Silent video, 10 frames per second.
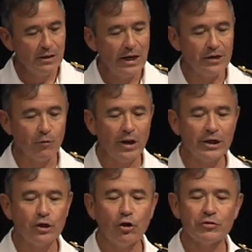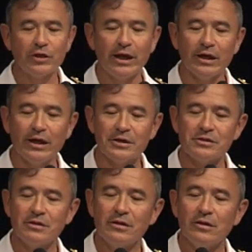And the really cool thing
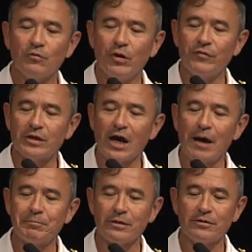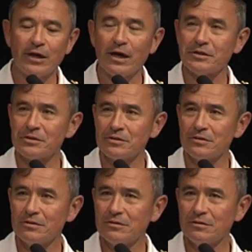is we've adopted this
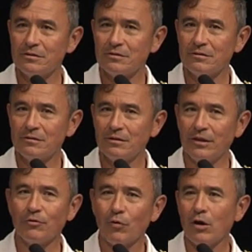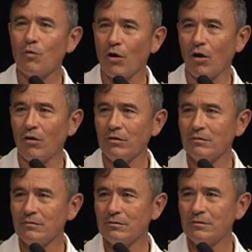in the real world
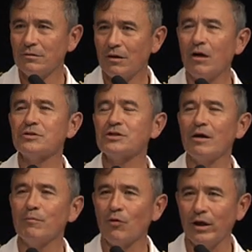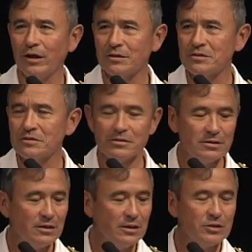on submarines
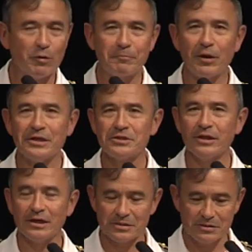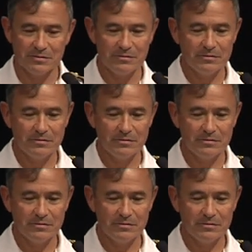to replace this.